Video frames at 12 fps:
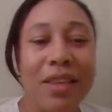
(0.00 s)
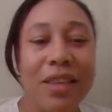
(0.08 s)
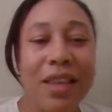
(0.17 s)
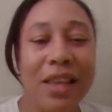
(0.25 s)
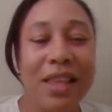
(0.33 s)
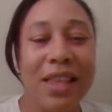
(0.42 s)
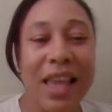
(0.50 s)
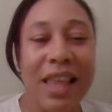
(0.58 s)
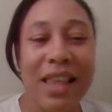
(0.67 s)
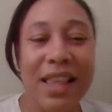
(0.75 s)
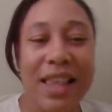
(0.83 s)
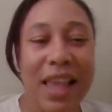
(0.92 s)

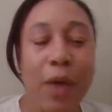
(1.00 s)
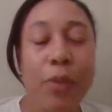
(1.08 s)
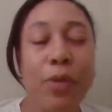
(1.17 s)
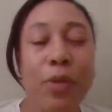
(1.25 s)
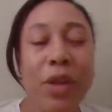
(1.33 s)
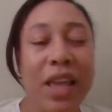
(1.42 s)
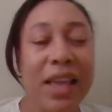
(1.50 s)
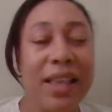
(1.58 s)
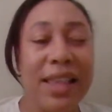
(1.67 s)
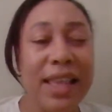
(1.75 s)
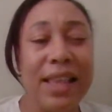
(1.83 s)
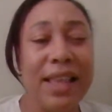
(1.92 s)
extended stay. It was one of the
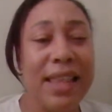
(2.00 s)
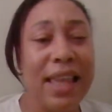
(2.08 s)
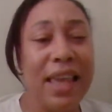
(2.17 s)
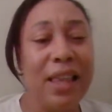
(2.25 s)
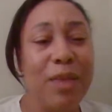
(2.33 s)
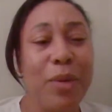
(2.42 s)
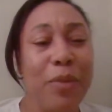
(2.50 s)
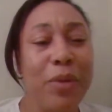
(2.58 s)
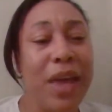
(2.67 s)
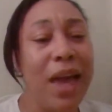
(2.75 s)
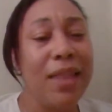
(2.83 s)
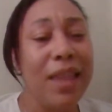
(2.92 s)
extended stays, but we
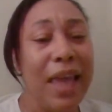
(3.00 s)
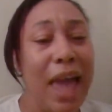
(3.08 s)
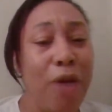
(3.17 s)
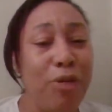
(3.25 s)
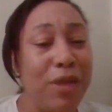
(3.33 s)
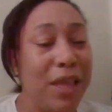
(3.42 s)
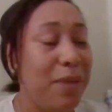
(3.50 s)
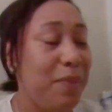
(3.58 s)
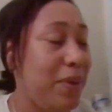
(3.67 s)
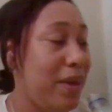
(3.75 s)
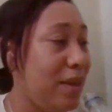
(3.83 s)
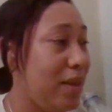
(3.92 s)
had like
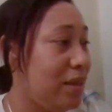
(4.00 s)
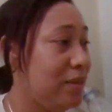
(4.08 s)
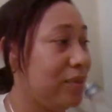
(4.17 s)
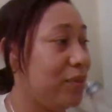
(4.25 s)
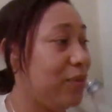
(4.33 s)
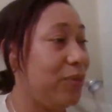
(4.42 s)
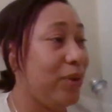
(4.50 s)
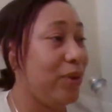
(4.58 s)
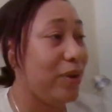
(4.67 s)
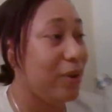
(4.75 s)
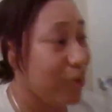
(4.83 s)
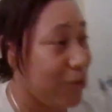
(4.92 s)
housekeeping
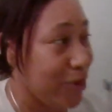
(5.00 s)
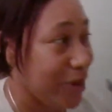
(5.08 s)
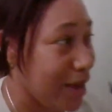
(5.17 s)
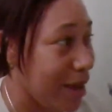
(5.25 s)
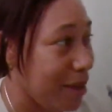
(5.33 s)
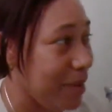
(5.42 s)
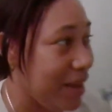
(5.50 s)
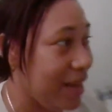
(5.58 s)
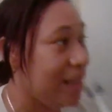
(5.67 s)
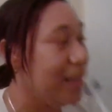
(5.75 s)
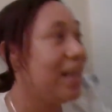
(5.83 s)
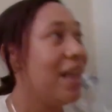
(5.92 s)
for come in.
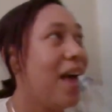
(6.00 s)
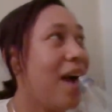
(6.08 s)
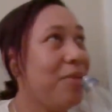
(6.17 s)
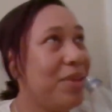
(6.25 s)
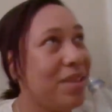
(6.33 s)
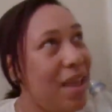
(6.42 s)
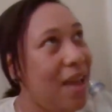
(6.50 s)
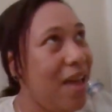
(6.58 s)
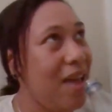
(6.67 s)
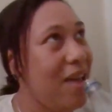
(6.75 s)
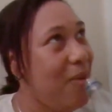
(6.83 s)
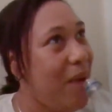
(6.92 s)
I was like,
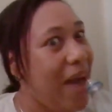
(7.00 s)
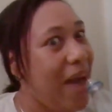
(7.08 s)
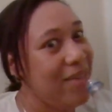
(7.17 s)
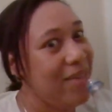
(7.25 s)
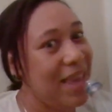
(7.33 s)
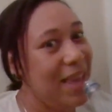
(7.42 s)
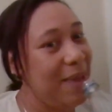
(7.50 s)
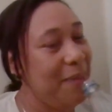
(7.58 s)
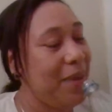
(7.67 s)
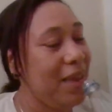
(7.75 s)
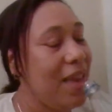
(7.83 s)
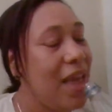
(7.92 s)
oh,
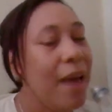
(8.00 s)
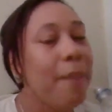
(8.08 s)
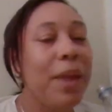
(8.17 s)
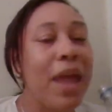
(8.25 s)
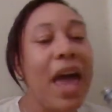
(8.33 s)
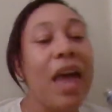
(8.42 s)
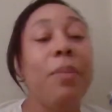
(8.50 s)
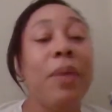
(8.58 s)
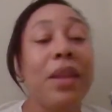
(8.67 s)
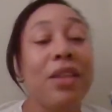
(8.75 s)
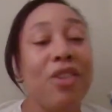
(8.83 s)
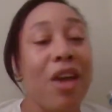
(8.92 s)
housekeeping, but I had a
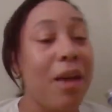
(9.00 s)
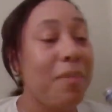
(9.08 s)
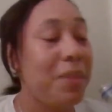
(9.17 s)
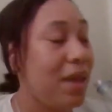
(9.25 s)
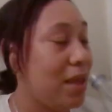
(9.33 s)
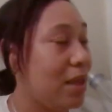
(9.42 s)
better job then.